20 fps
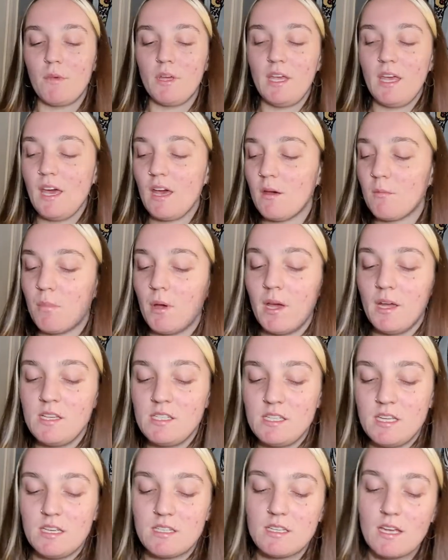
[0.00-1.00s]
Yeah,
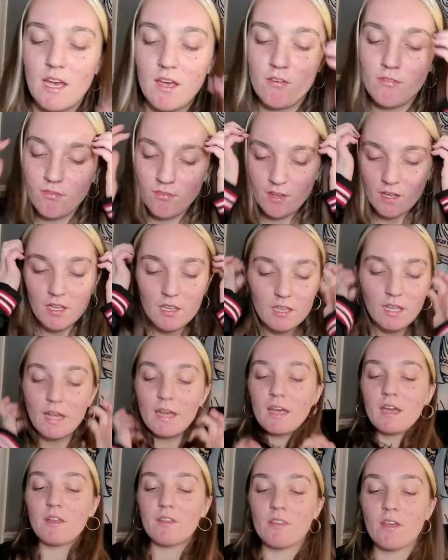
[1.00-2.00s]
Pisces, I feel
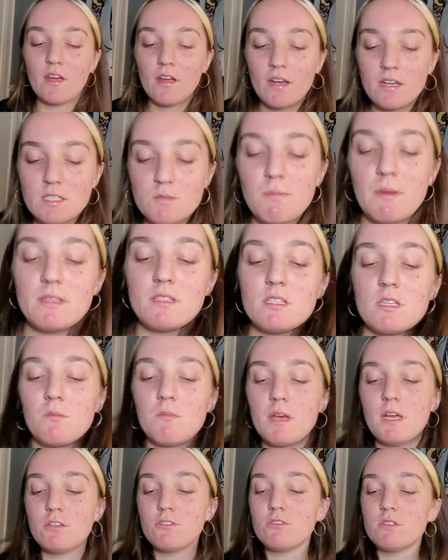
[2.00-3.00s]
like there has been
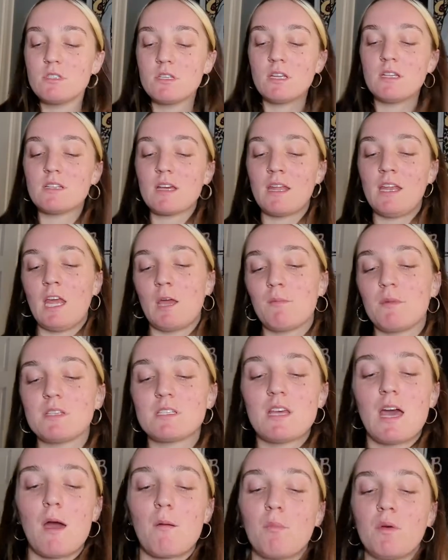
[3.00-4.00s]
some interesting
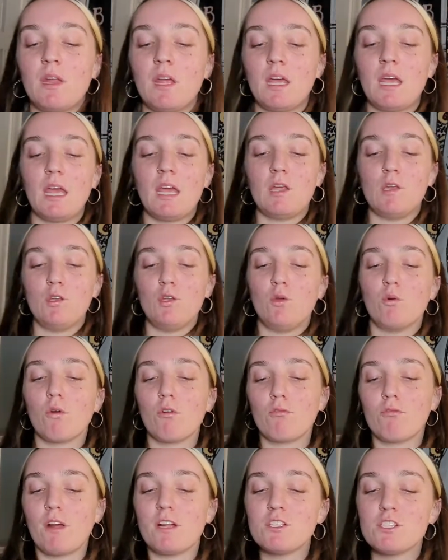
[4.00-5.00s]
dynamics happening in
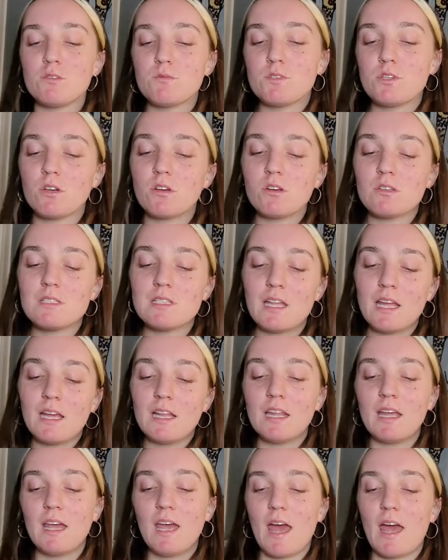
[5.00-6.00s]
your friendship circles
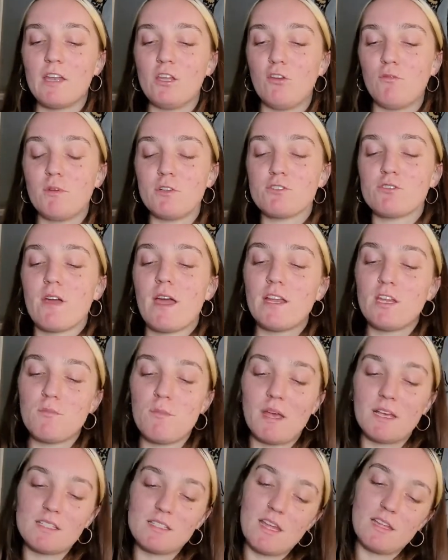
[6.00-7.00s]
lately, and you've been trying to
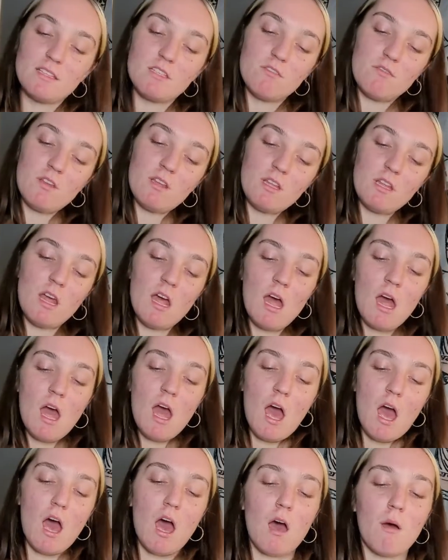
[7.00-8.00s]
make sense of it.
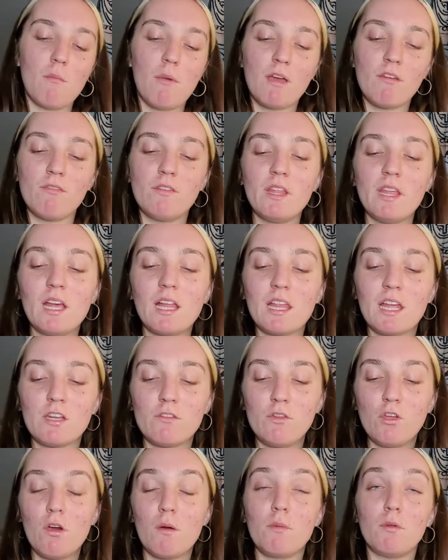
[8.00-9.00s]
I feel like a lot
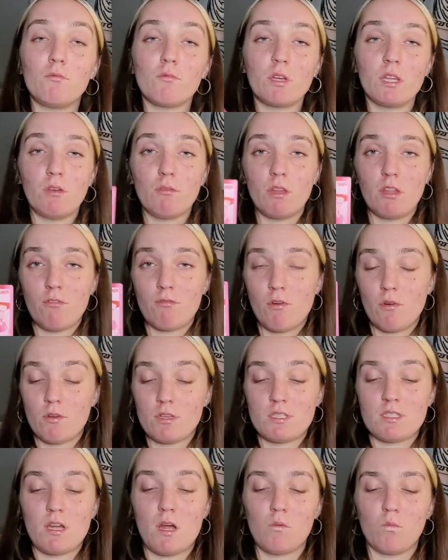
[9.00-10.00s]
of you have been really
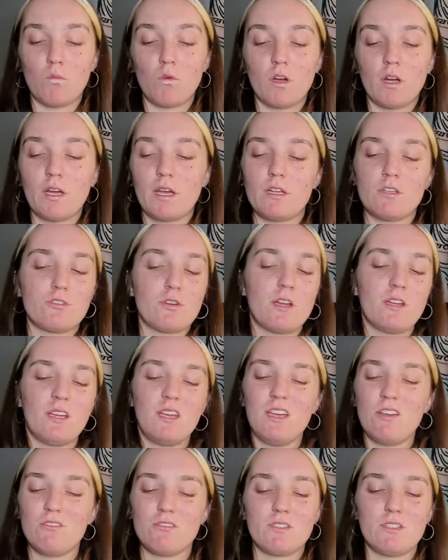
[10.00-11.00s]
focused on work and trying to
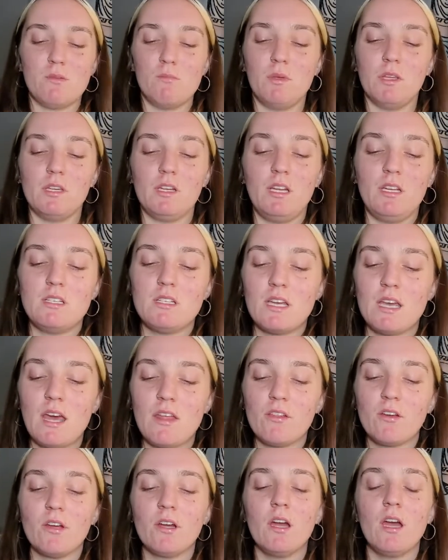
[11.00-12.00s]
get your stability
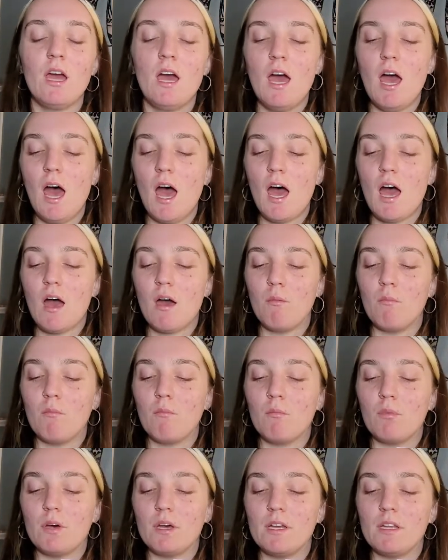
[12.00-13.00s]
together,
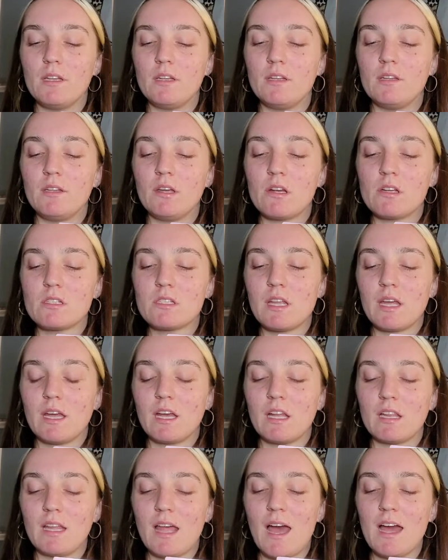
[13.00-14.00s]
but there's
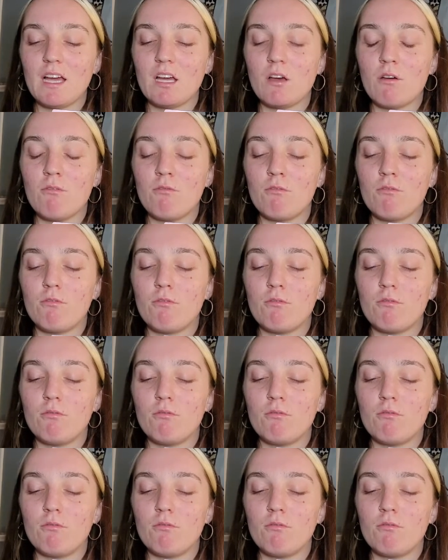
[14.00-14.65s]
like a lack of